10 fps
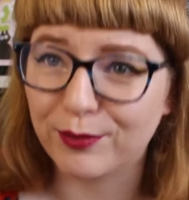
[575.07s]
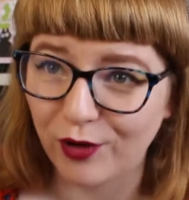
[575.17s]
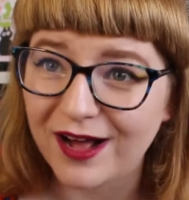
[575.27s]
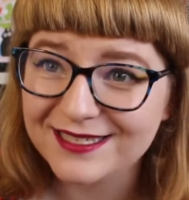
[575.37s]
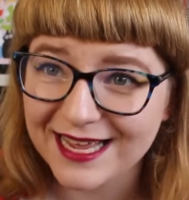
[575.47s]

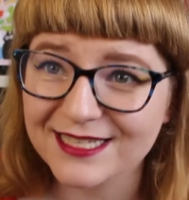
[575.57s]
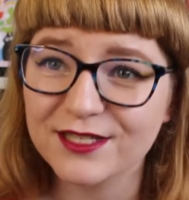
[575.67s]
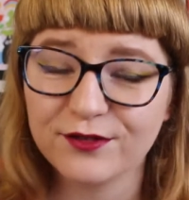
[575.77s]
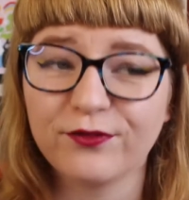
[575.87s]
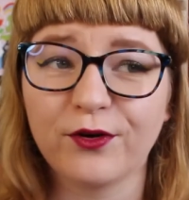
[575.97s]

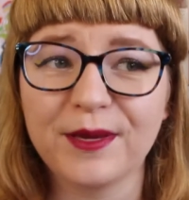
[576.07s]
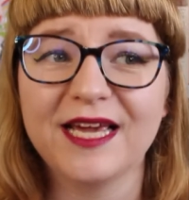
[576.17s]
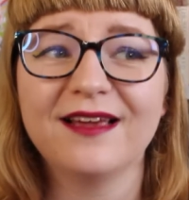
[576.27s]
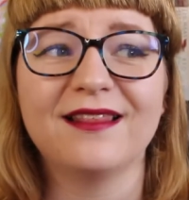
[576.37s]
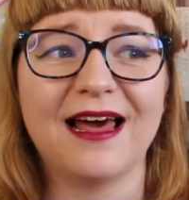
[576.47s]
processed for
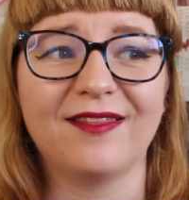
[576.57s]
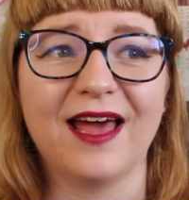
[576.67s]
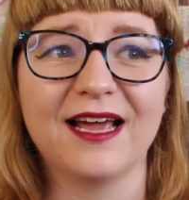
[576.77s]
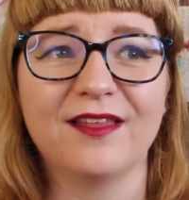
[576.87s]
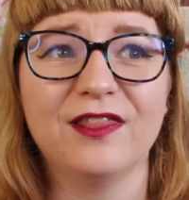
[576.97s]
me that, like,